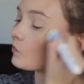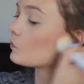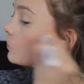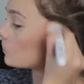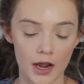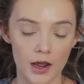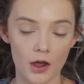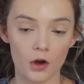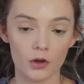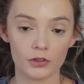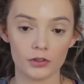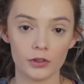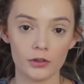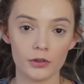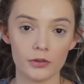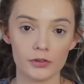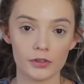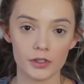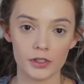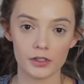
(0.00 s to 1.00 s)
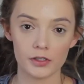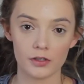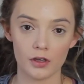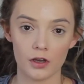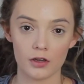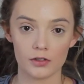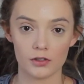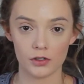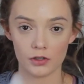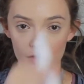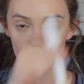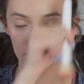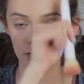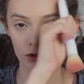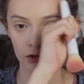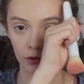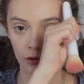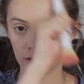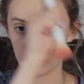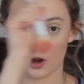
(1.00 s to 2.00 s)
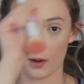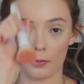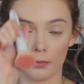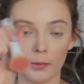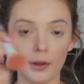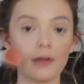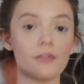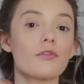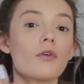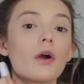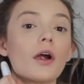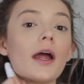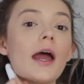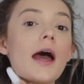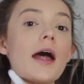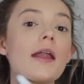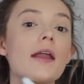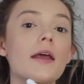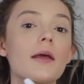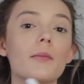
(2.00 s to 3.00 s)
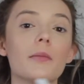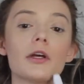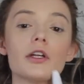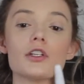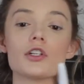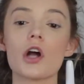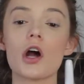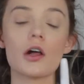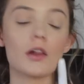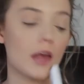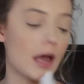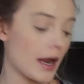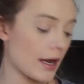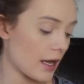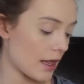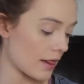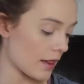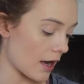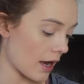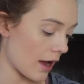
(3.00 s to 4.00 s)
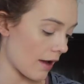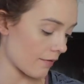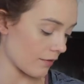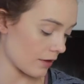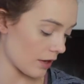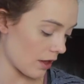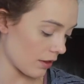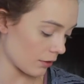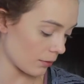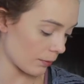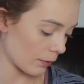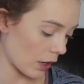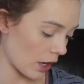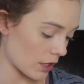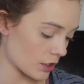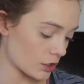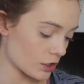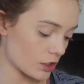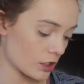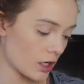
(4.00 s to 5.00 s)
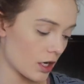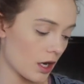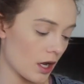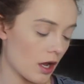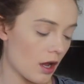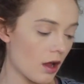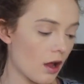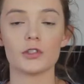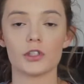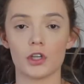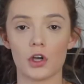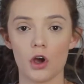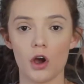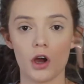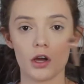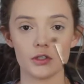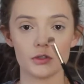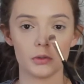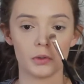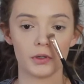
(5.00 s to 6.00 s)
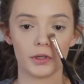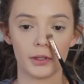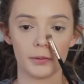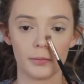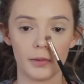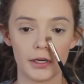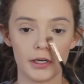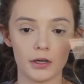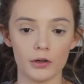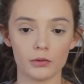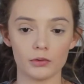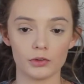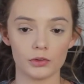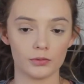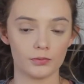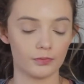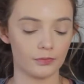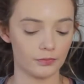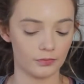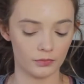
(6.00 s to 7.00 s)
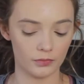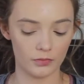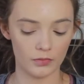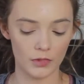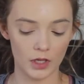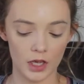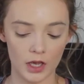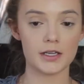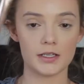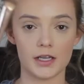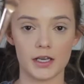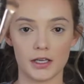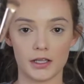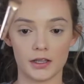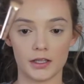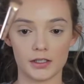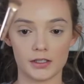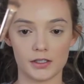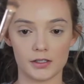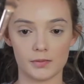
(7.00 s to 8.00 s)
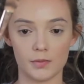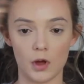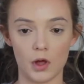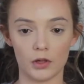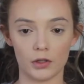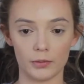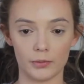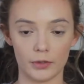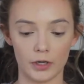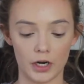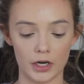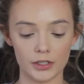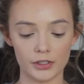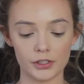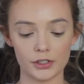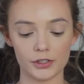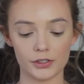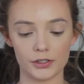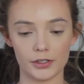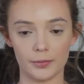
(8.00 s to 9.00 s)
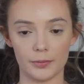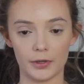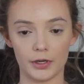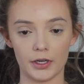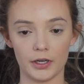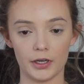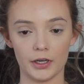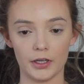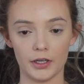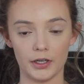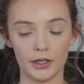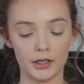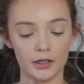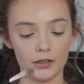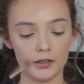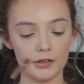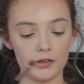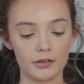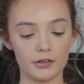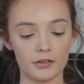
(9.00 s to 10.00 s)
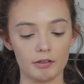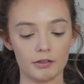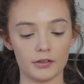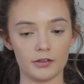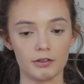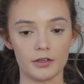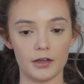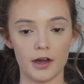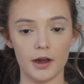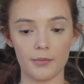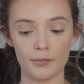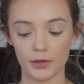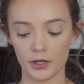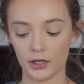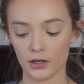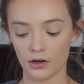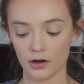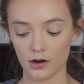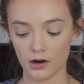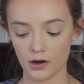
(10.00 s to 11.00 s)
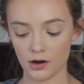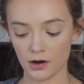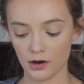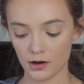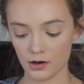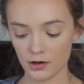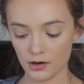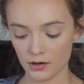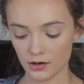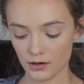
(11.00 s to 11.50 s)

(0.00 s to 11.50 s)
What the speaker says: I also use this to do the top of my forehead and my jawline, and then I have another brush to contour like my nose. Taking this smaller brush, dipping it in, tapping her.